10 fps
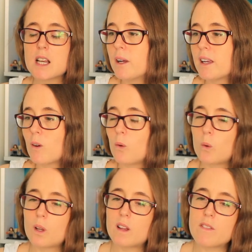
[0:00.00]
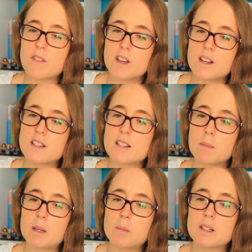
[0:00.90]
putting all of the
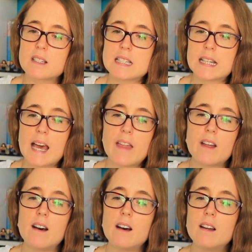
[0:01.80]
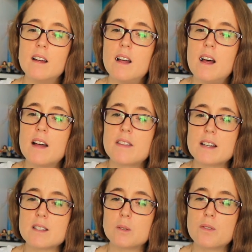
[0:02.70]
similar books together,
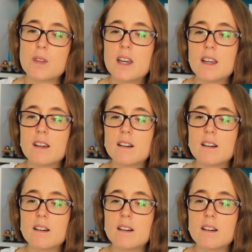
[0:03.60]
that sort of thing.